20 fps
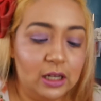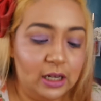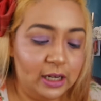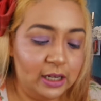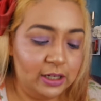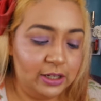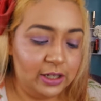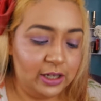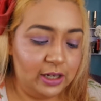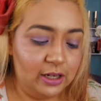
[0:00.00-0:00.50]

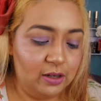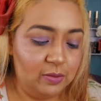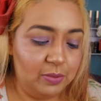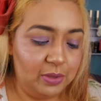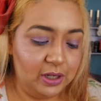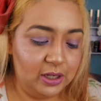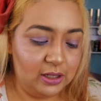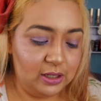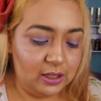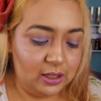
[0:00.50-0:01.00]
eyeshadow, but
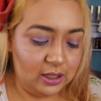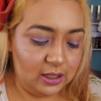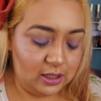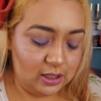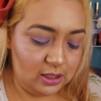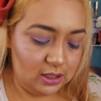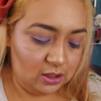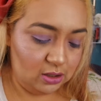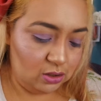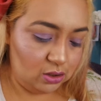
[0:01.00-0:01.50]
it's like
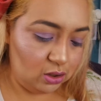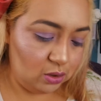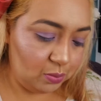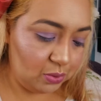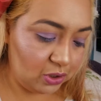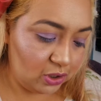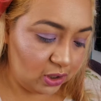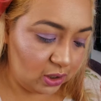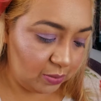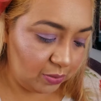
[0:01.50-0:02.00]
a
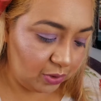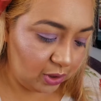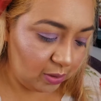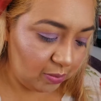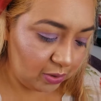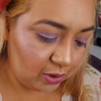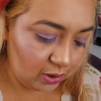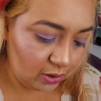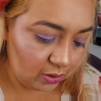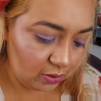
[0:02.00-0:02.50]
super shimmery
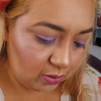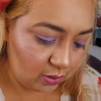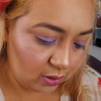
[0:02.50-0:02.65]
blue.